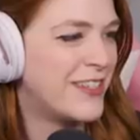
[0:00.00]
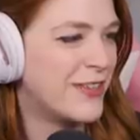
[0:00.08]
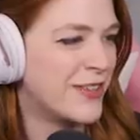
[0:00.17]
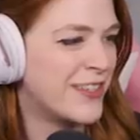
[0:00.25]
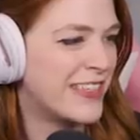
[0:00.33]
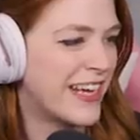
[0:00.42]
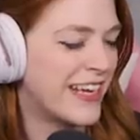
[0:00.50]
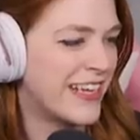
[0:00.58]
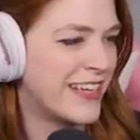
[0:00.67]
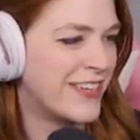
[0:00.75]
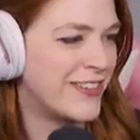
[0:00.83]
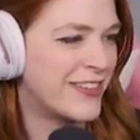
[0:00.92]
Dior's
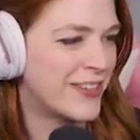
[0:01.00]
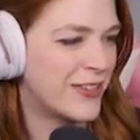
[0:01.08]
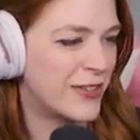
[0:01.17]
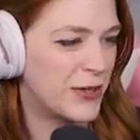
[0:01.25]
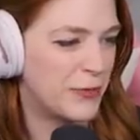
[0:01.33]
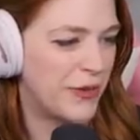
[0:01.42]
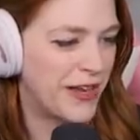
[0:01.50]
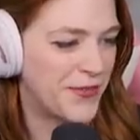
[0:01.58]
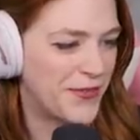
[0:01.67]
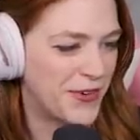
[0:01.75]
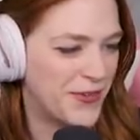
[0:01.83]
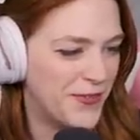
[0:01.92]
getting used to her new
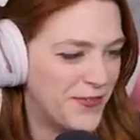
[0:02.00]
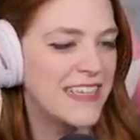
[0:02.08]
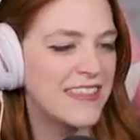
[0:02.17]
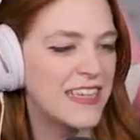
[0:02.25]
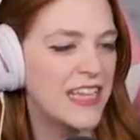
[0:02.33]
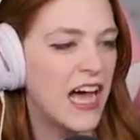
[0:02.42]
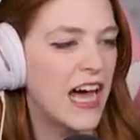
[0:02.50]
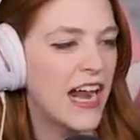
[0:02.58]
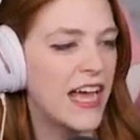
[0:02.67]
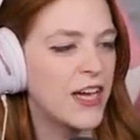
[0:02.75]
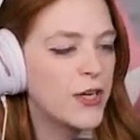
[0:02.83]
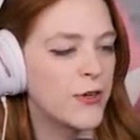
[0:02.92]
bedroom. It's a lot.
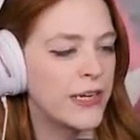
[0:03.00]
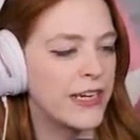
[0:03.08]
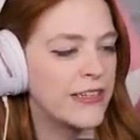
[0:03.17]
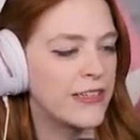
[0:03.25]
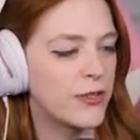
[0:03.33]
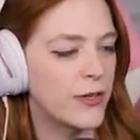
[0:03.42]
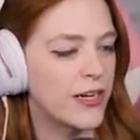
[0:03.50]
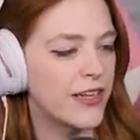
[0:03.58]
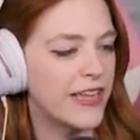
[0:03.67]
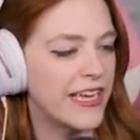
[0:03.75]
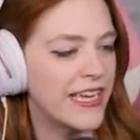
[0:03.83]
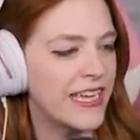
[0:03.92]
I agree,
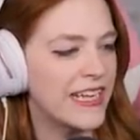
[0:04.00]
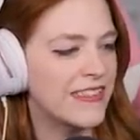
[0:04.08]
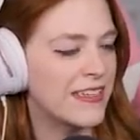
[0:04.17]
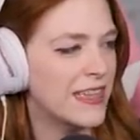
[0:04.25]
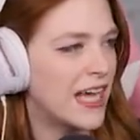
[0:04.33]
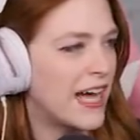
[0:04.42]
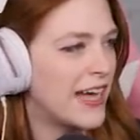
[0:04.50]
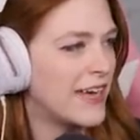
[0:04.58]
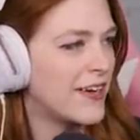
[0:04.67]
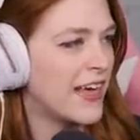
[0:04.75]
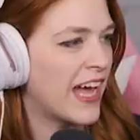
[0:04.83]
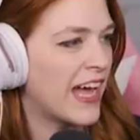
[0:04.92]
Dior. Like it is a lot.
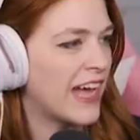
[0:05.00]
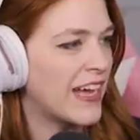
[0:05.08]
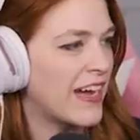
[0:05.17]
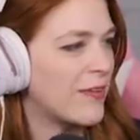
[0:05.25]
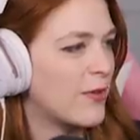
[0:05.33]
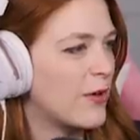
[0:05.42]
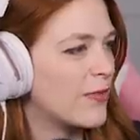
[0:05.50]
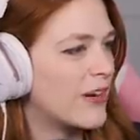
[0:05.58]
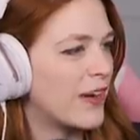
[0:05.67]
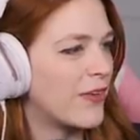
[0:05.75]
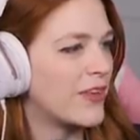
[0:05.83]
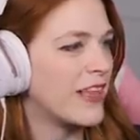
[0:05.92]
Okay, I won't.
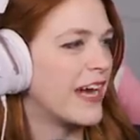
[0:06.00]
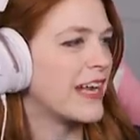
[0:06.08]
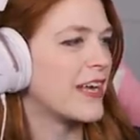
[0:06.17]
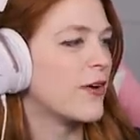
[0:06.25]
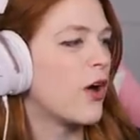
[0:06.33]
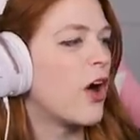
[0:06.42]
I won't lie to you.